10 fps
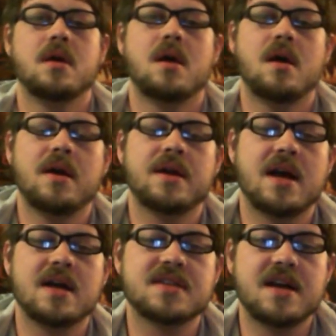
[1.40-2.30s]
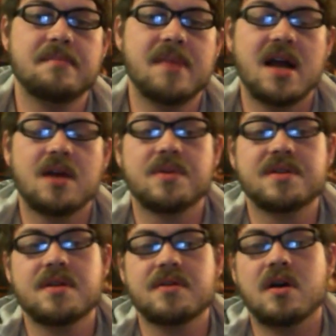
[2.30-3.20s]
Alright guys, I am back with
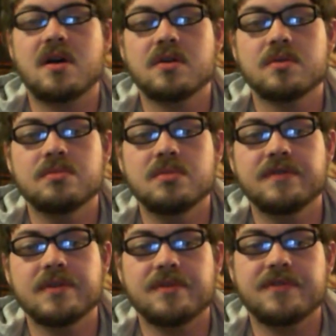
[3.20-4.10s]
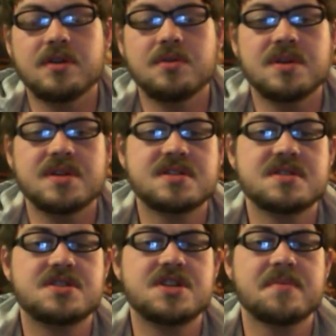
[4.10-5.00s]
another horror room movie review, and this
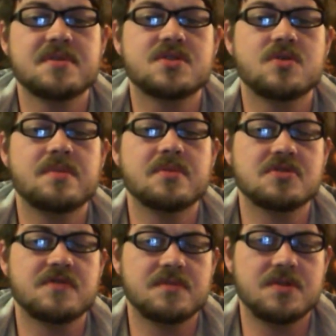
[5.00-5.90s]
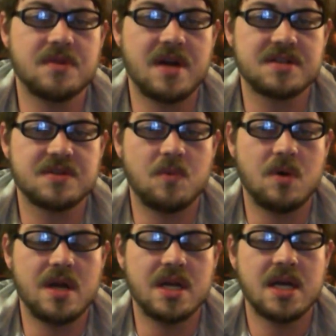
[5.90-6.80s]
is Jeepers Creepers from
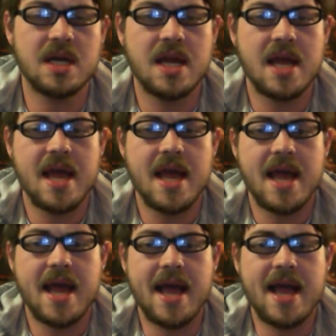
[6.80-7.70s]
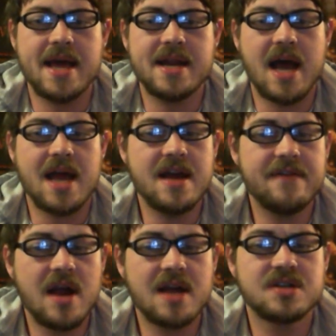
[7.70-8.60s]
2001. And I
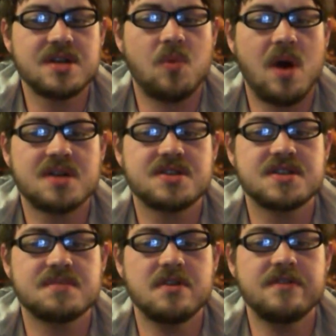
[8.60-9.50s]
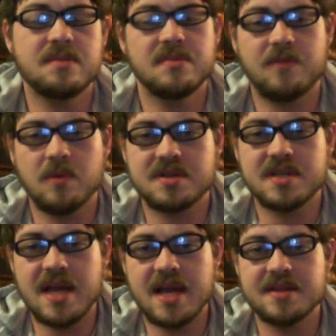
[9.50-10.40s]
never actually watched this movie before
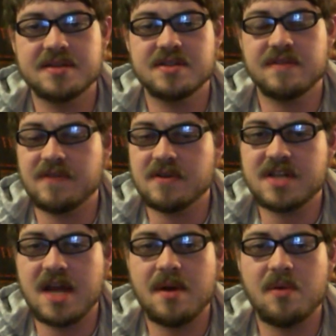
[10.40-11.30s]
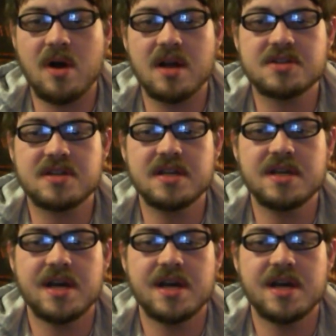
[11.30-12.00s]
today. This is the first time I watched it.